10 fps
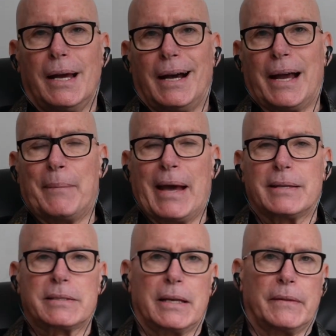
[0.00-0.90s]
I'm
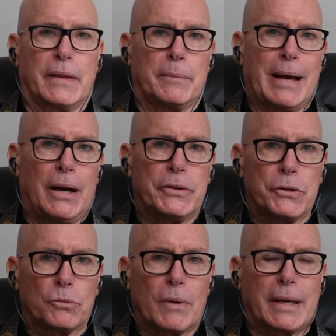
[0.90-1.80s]
asking them, how do
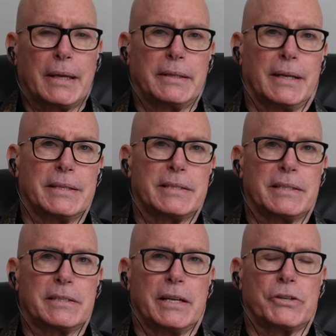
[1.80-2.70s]
you recognize
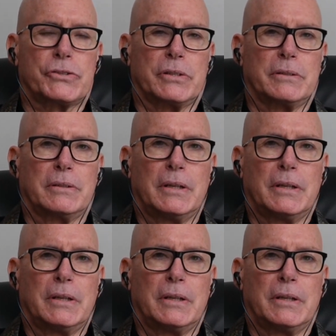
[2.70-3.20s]
cessation?